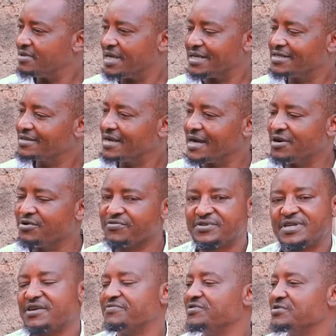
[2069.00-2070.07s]
That kind
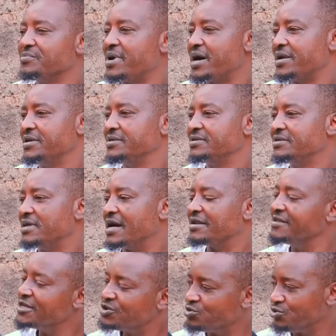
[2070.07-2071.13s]
of stuff is bad.
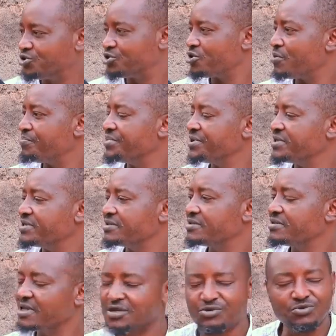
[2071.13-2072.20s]
And they should stop it.
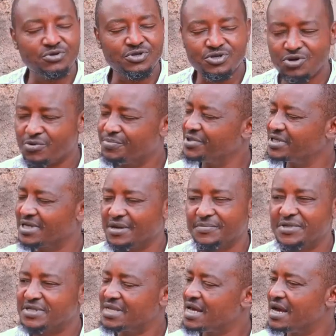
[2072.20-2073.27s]
They should stop it
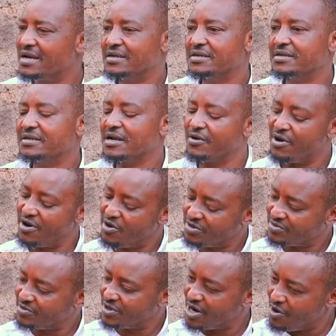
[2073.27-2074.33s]
kabisa. Na
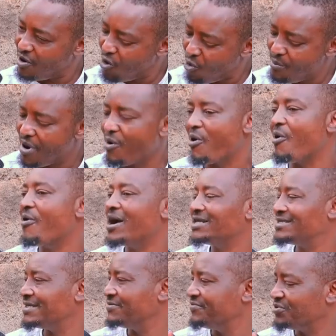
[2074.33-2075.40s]
waomba
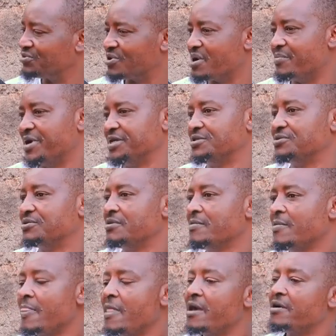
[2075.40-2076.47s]
wawache vitu kama hizo.
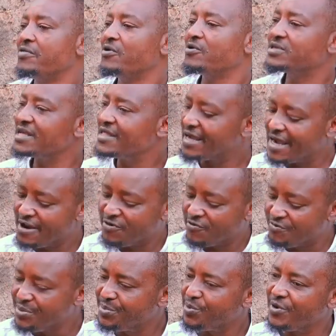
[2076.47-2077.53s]
Those are the
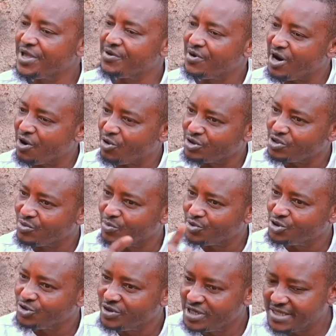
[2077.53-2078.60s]
kind of people wenye wanangoja
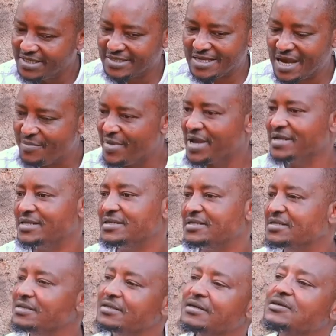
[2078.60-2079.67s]
opportunities kama
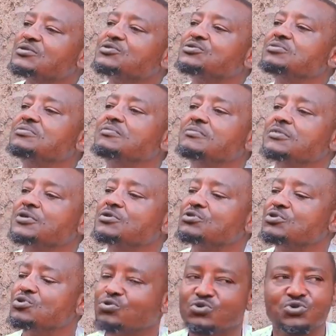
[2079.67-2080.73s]
hizi
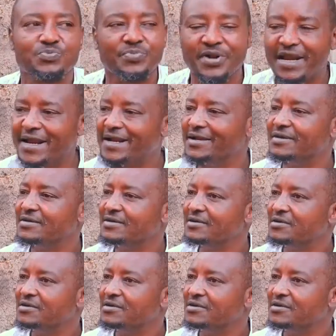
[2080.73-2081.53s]
to spread